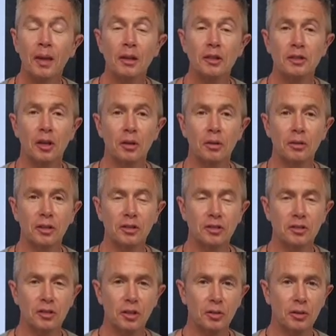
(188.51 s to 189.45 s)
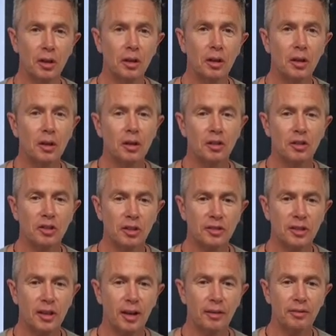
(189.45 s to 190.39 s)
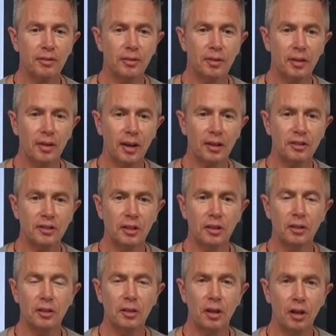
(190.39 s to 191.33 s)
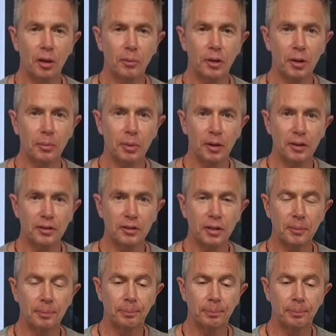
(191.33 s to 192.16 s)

So this scooter does have excellent climbing ability.